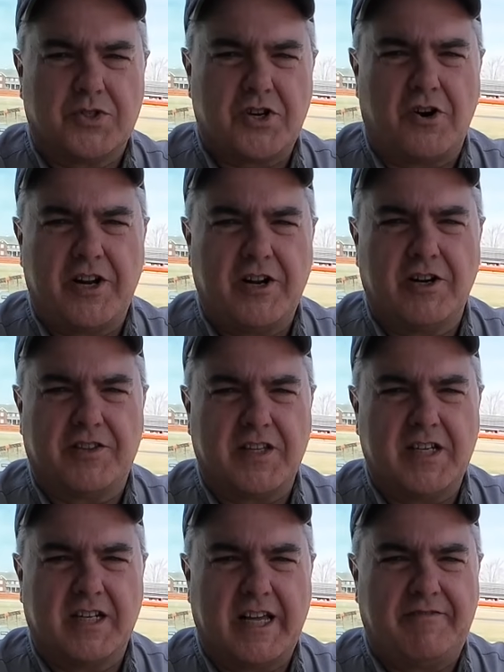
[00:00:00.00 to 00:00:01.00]
start here at
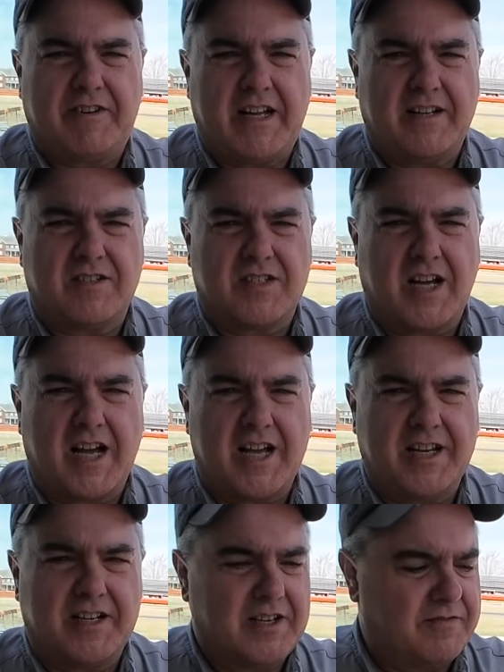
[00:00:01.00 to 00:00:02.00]
the left-hand
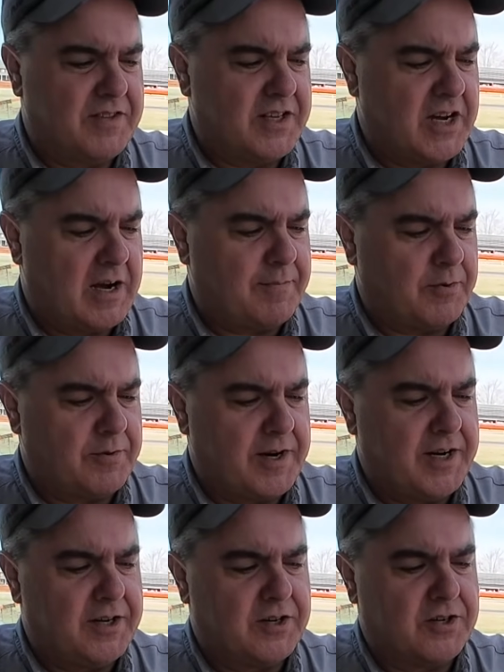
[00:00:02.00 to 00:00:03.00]
side of the
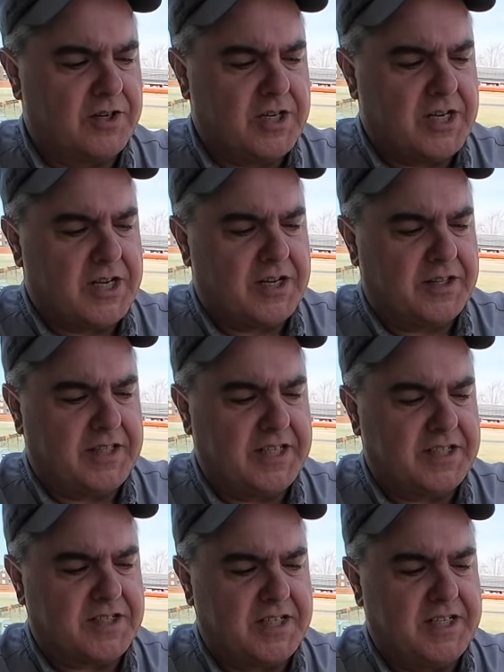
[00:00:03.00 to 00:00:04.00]
operator.
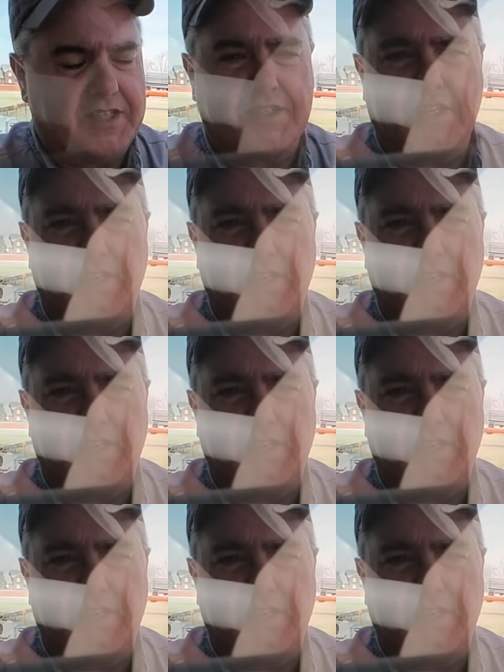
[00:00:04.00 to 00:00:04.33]
This is